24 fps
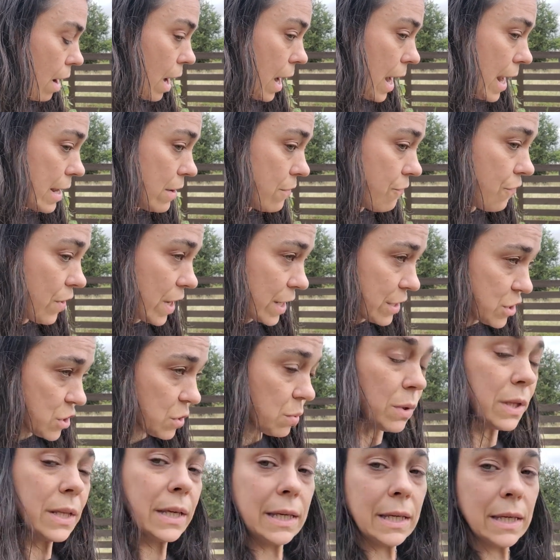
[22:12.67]

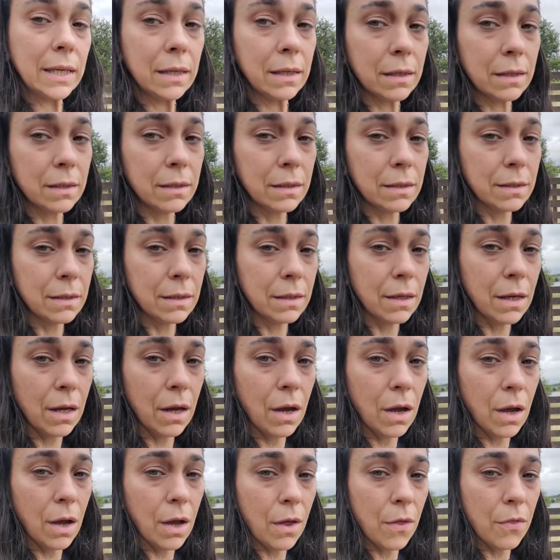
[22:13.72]
Eventually,
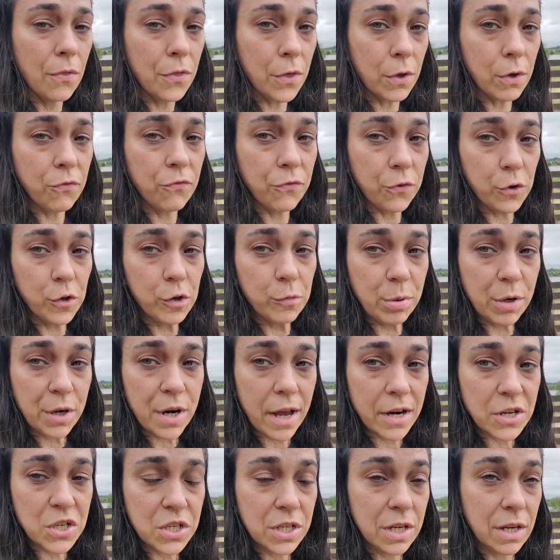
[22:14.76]
the food
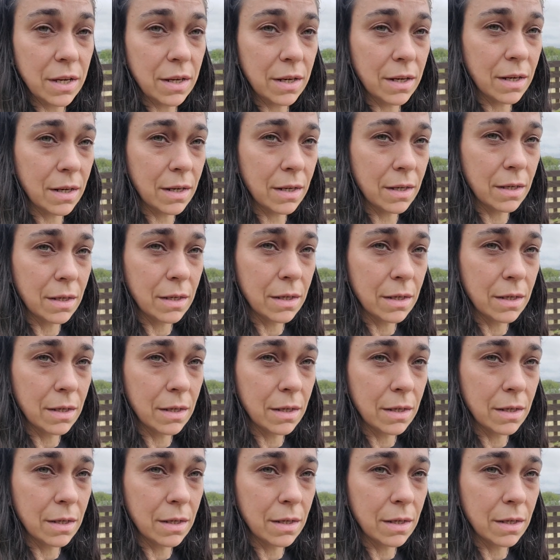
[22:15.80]
production